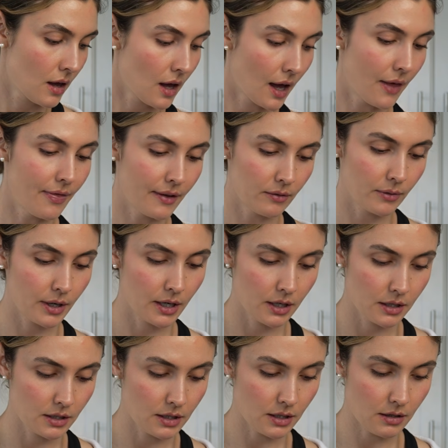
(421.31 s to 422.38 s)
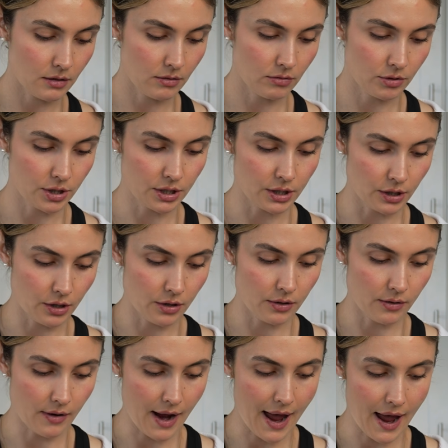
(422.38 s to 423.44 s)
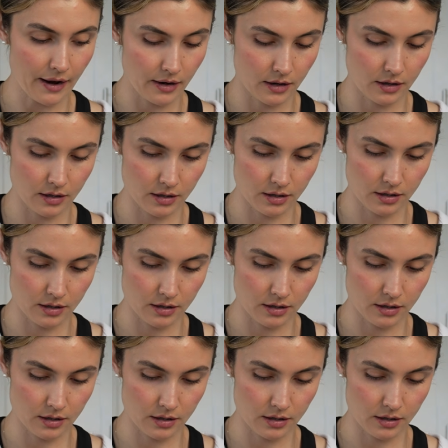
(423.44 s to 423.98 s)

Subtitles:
And then we're gonna do just a crack,